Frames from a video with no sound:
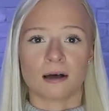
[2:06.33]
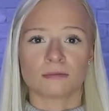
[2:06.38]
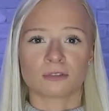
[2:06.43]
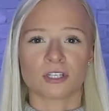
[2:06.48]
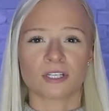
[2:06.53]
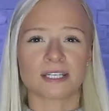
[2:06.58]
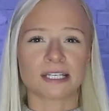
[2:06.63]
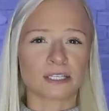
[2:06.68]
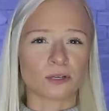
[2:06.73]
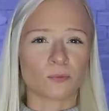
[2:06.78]

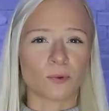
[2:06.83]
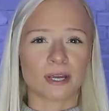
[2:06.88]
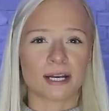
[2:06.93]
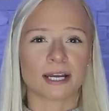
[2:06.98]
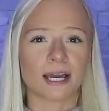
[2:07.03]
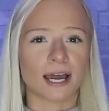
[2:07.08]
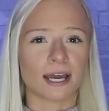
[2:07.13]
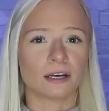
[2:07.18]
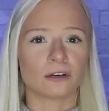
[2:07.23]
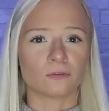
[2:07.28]
Just as a way to
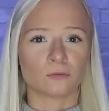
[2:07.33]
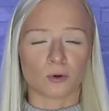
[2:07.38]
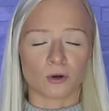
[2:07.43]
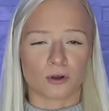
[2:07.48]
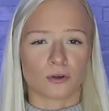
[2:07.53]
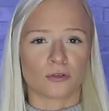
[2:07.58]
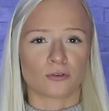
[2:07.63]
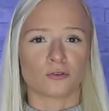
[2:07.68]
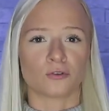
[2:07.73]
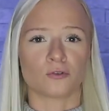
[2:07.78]
kind of
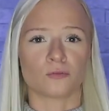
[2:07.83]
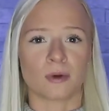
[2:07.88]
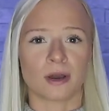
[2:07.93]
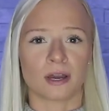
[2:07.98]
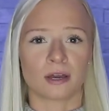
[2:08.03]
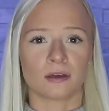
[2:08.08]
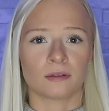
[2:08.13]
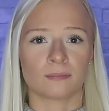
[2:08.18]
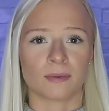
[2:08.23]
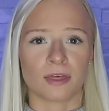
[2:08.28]
work through
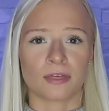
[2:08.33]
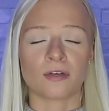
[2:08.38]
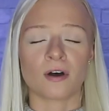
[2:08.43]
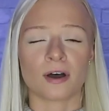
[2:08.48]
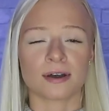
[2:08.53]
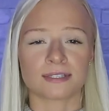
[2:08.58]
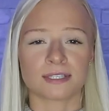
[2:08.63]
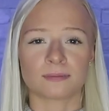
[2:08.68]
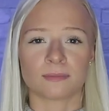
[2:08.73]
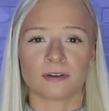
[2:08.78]
my
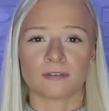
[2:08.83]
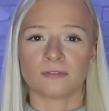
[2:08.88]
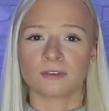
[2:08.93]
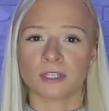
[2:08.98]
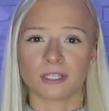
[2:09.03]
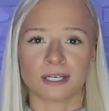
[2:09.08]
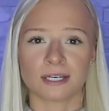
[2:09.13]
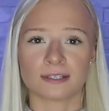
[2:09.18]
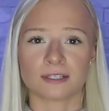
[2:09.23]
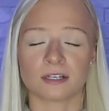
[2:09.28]
thoughts and my
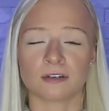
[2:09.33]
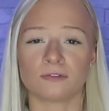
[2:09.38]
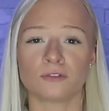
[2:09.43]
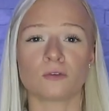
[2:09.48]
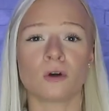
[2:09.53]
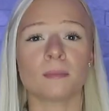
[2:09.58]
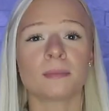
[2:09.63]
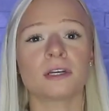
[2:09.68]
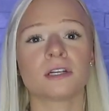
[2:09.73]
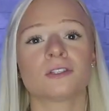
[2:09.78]
feelings. And if you
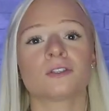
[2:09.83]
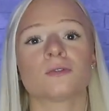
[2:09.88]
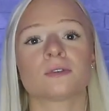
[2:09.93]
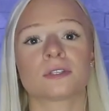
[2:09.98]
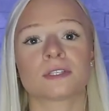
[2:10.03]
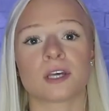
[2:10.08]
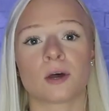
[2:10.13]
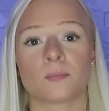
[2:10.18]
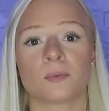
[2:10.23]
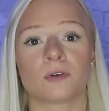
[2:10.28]
want me to do a
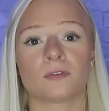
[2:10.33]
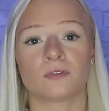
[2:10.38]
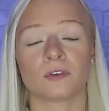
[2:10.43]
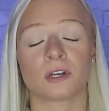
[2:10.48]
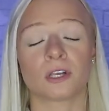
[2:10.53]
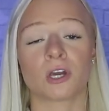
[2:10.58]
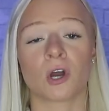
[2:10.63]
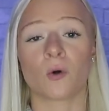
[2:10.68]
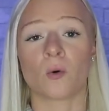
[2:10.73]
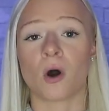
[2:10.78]
separate
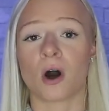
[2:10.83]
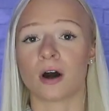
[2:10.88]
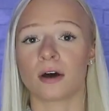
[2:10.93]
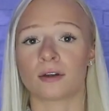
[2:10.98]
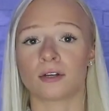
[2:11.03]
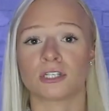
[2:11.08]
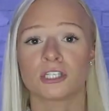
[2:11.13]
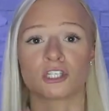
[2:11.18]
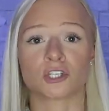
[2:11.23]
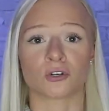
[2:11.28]
video on
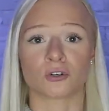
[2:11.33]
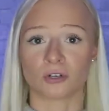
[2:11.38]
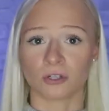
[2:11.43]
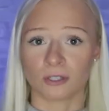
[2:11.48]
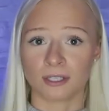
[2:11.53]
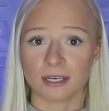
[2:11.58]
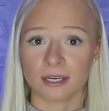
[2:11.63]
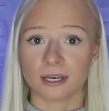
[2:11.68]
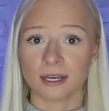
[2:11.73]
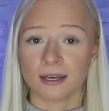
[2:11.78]

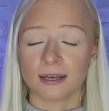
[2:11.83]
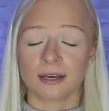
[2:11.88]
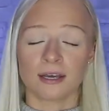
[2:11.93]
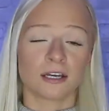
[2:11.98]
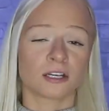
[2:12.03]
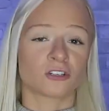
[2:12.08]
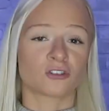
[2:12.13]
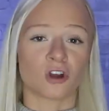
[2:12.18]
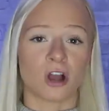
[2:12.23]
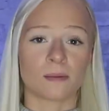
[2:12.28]
journaling,
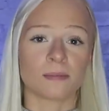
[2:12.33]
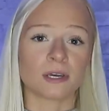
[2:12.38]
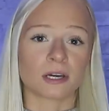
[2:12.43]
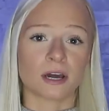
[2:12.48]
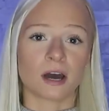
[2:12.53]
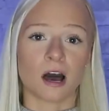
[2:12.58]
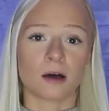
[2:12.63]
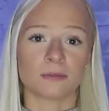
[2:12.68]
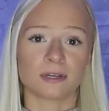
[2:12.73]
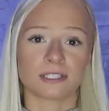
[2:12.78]
drop me a
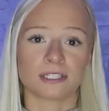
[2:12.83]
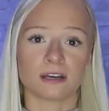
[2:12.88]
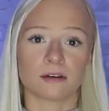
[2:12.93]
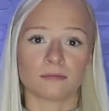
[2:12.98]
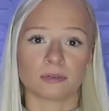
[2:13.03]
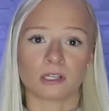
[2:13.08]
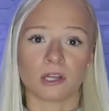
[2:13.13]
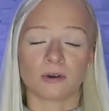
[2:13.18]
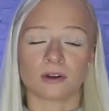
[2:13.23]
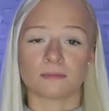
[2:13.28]
comment down
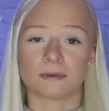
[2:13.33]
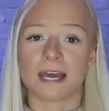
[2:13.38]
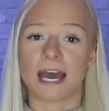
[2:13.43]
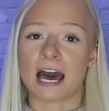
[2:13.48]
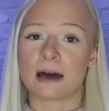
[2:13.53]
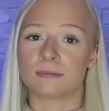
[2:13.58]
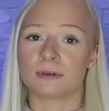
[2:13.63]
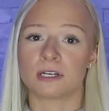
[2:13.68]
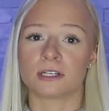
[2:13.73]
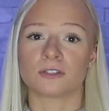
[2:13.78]
below. I'd be
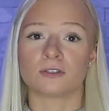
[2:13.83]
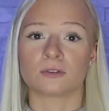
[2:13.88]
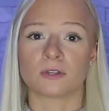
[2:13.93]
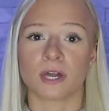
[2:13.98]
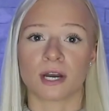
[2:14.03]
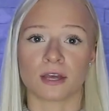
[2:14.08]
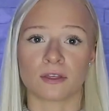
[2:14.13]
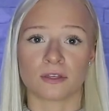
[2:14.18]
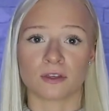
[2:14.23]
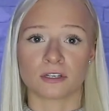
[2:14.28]
happy to do
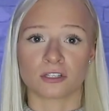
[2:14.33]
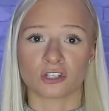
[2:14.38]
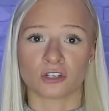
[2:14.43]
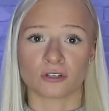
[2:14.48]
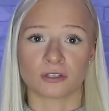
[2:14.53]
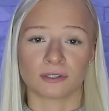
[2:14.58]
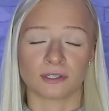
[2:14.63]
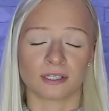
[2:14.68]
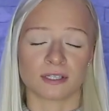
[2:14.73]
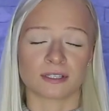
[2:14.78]
that. I think
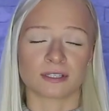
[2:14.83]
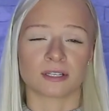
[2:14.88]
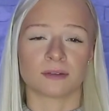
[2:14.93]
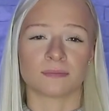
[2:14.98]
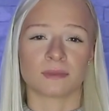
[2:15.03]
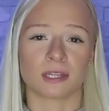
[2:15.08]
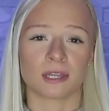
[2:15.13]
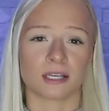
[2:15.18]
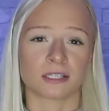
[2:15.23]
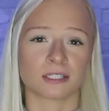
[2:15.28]
journaling is
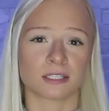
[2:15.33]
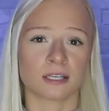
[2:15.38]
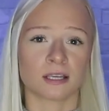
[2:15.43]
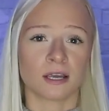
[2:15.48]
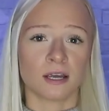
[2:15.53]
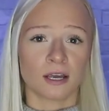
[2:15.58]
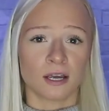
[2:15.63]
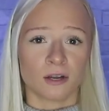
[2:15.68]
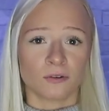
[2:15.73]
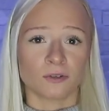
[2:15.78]
something that's
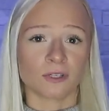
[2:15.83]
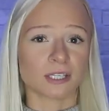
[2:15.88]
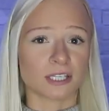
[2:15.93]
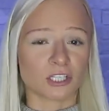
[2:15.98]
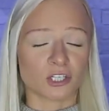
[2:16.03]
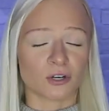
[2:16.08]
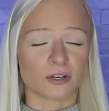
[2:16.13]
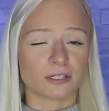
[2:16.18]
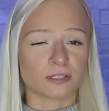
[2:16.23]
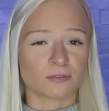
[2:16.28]
really
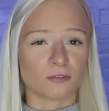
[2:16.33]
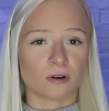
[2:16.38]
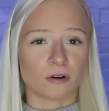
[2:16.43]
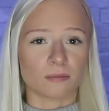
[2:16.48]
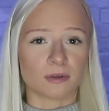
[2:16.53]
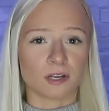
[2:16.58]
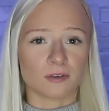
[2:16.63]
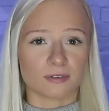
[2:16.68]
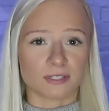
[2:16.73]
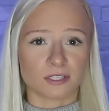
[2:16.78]

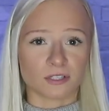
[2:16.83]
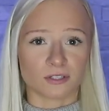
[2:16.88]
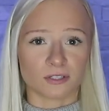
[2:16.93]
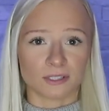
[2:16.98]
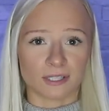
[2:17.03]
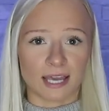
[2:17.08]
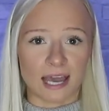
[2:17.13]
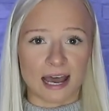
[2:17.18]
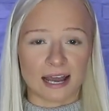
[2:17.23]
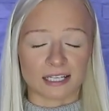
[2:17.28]
transformative. It
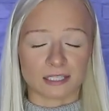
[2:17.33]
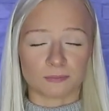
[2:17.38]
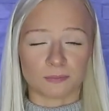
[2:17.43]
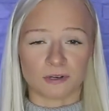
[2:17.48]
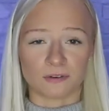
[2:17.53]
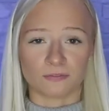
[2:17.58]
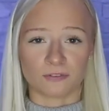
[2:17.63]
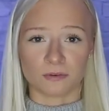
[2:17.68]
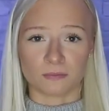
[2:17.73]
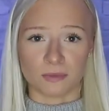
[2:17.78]
certainly has
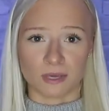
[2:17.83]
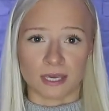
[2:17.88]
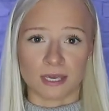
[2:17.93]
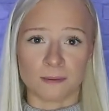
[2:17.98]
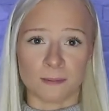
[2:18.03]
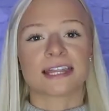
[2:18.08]
been for me.